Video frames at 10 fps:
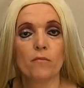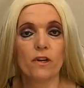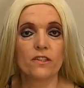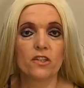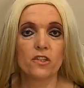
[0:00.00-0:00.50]

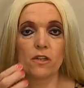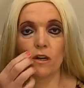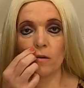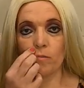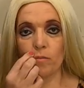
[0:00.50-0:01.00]

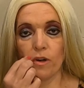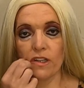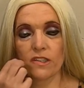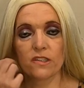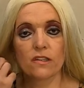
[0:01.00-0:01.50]
BoxyCharm
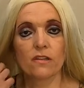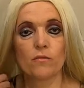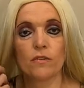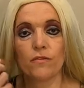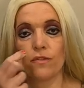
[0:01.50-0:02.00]
box
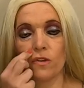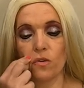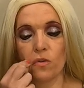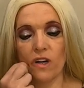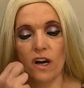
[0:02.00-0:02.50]

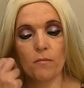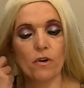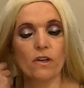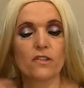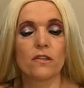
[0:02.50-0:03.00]
review,
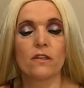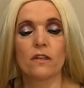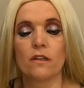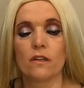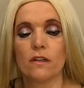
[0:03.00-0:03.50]

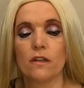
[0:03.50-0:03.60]
unboxing